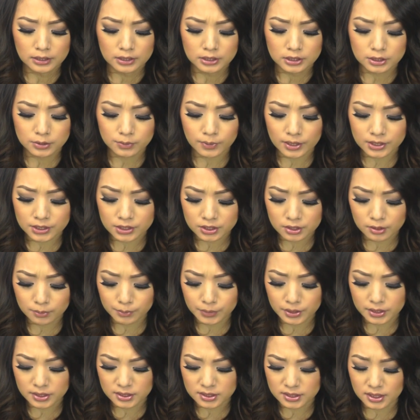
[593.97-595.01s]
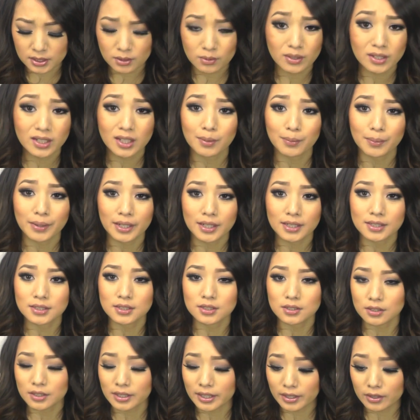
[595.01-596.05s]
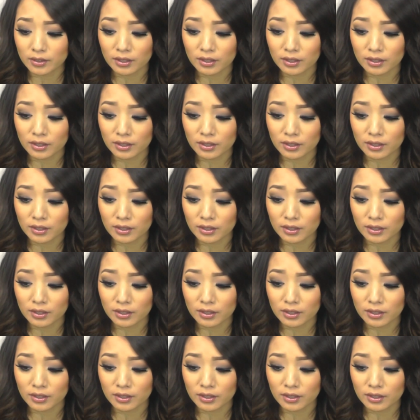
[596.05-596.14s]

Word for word: swatch them because I don't want to get my hands dirty. I